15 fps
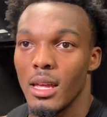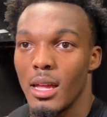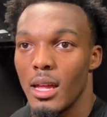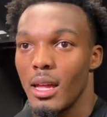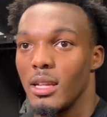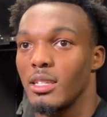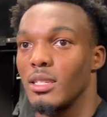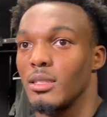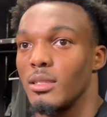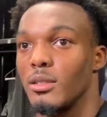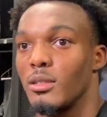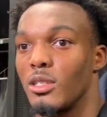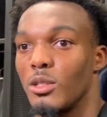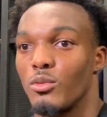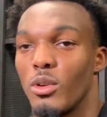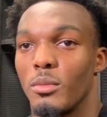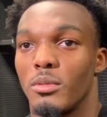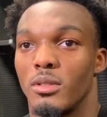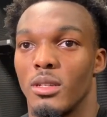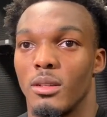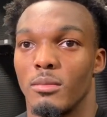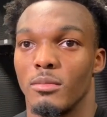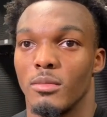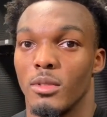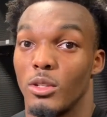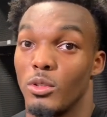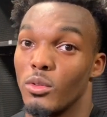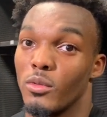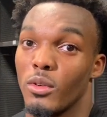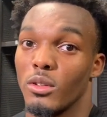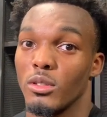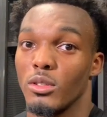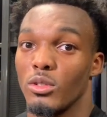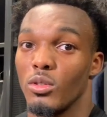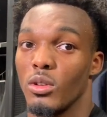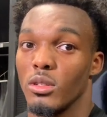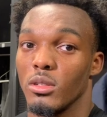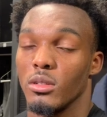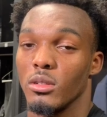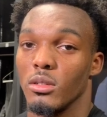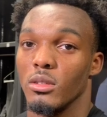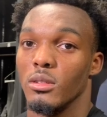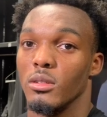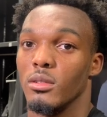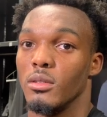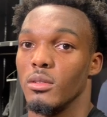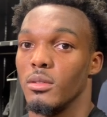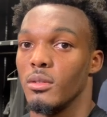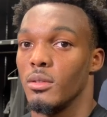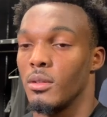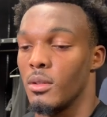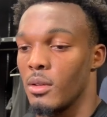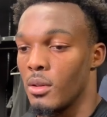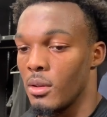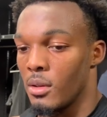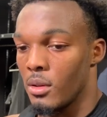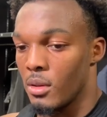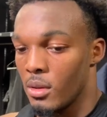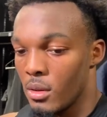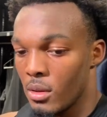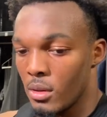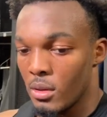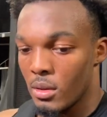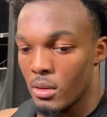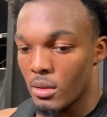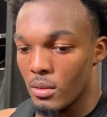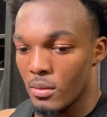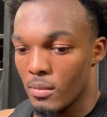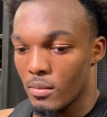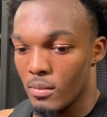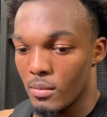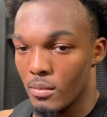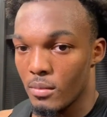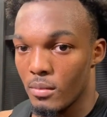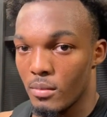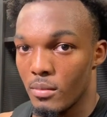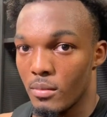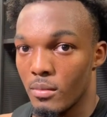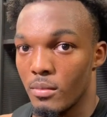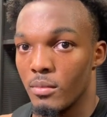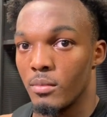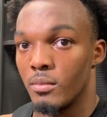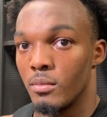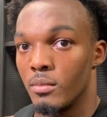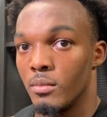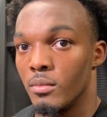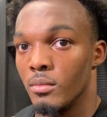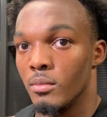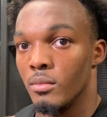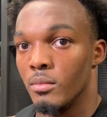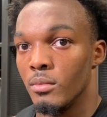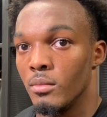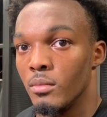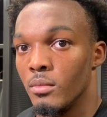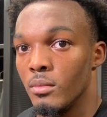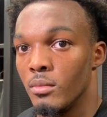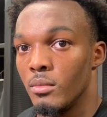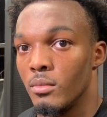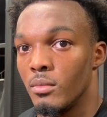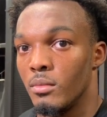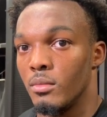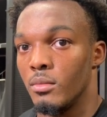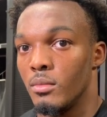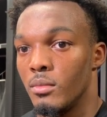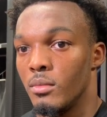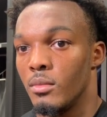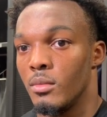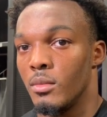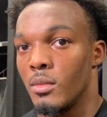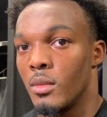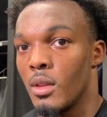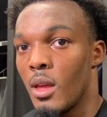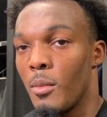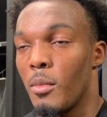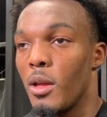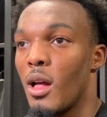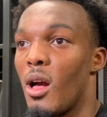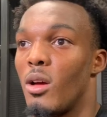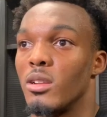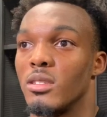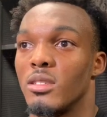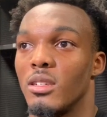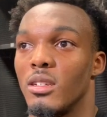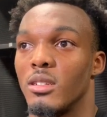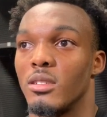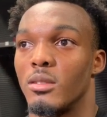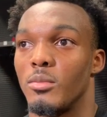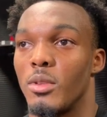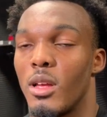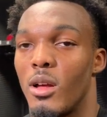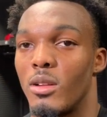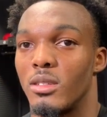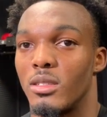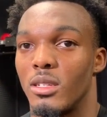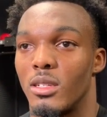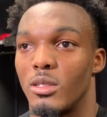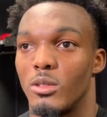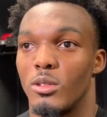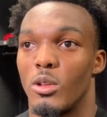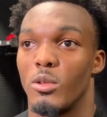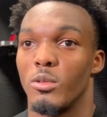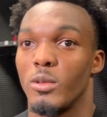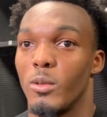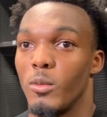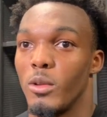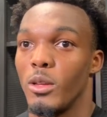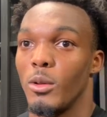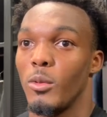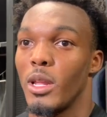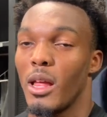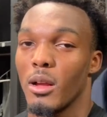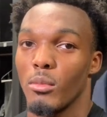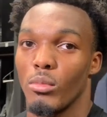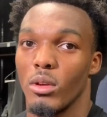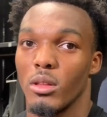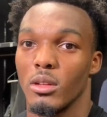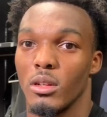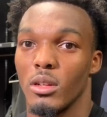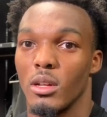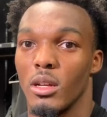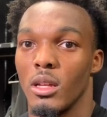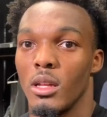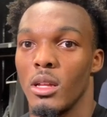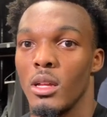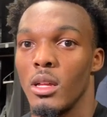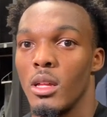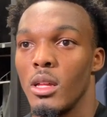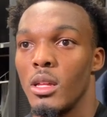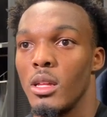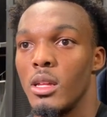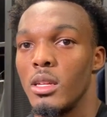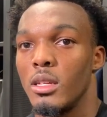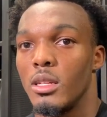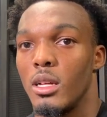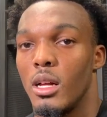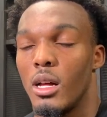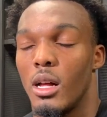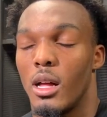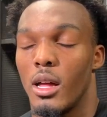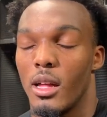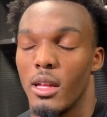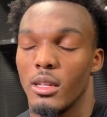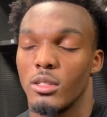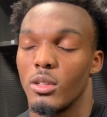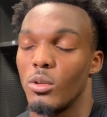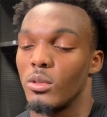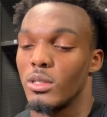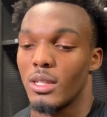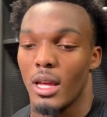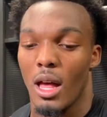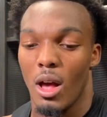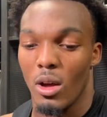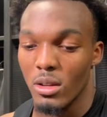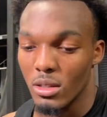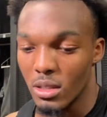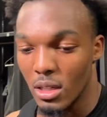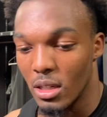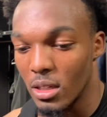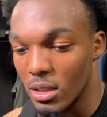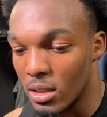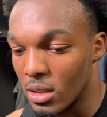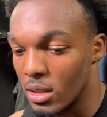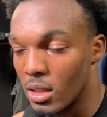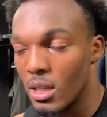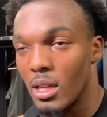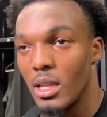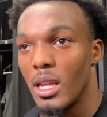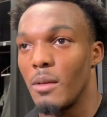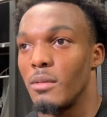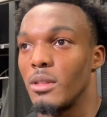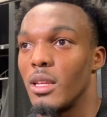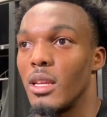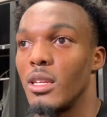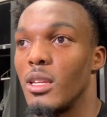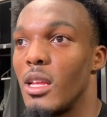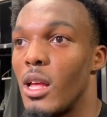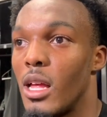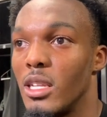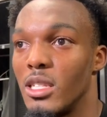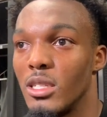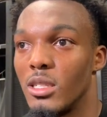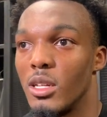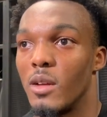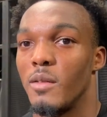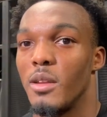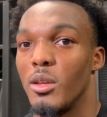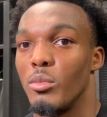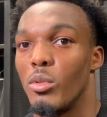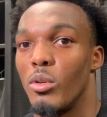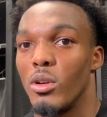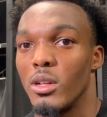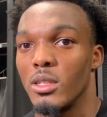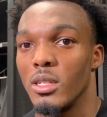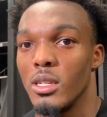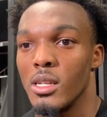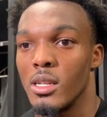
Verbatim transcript: and just, just represent the University of Georgia. Tell me some players, maybe some older ones that took you under your wing or guided you. I mean, all the seniors. I mean, all the seniors. You know, we, we like a brotherhood uh, here, so it's like all the seniors and everything. And I just love these boys and